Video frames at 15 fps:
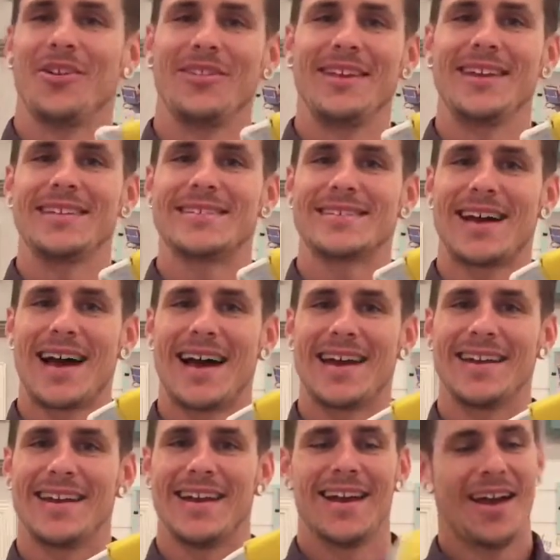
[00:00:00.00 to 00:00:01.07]
on the
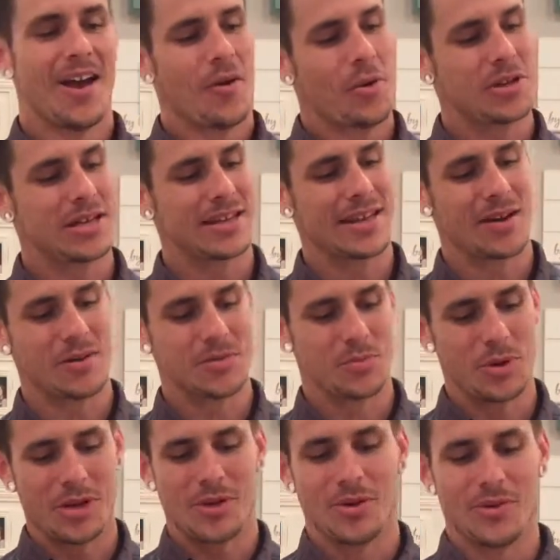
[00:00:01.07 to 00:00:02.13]
inside, which I thought was
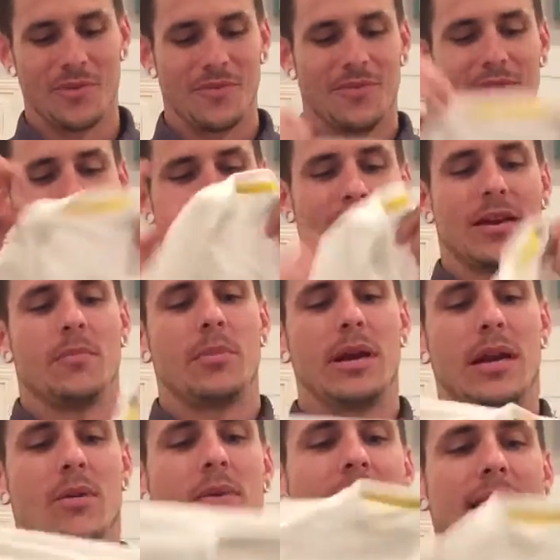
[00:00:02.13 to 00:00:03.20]
pretty cool. But
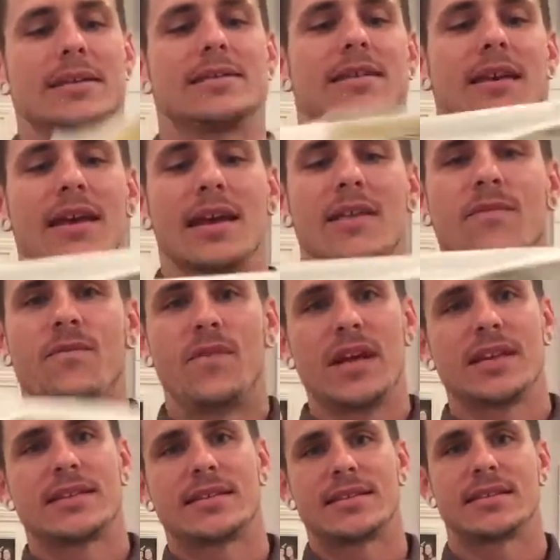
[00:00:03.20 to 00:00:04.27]
anyways, it
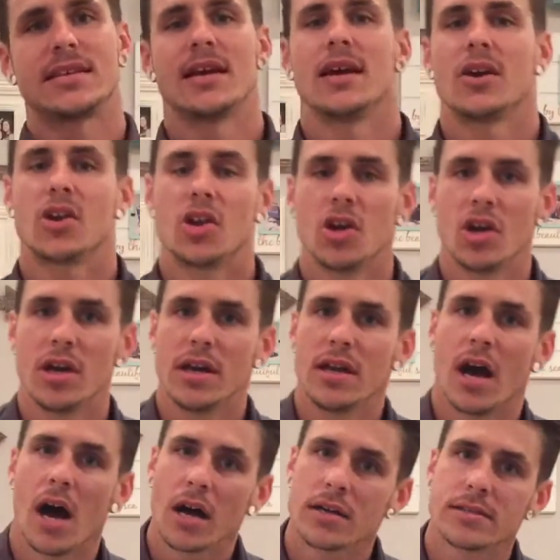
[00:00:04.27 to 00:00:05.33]
fits good,
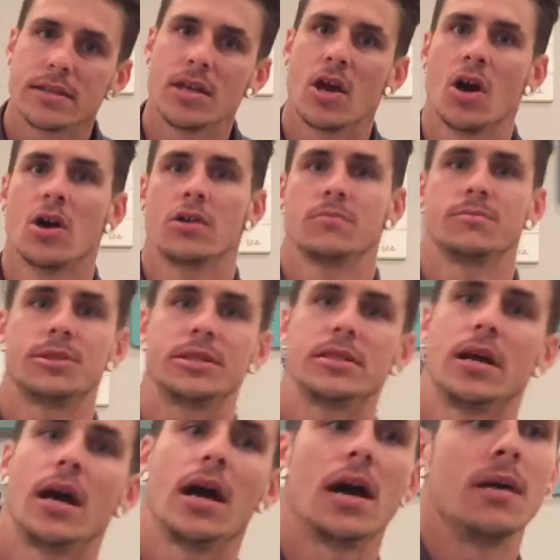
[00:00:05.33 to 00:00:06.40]
hugs the arms.
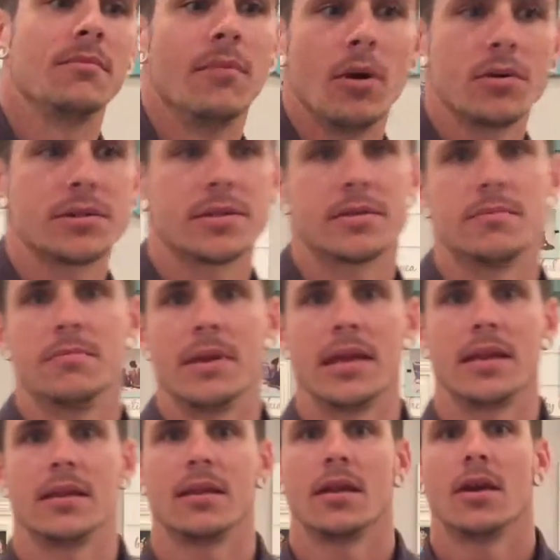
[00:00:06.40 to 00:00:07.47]
Uh, most
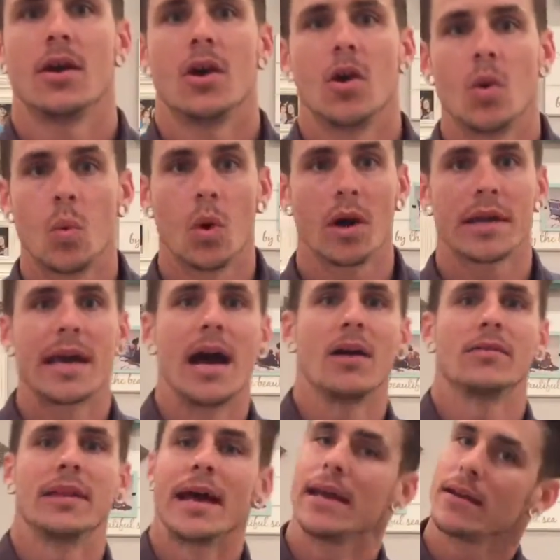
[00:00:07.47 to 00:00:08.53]
men who work
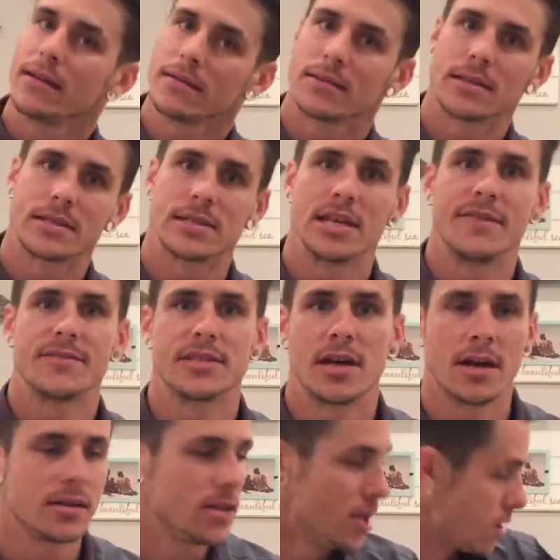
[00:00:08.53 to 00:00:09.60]
out like the sleeves to
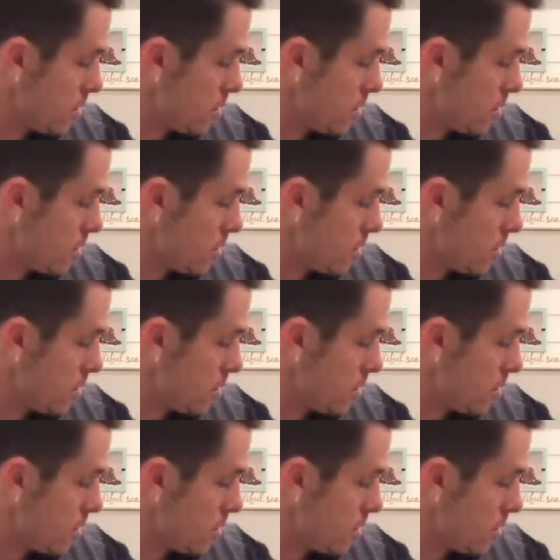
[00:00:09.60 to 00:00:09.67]
hug the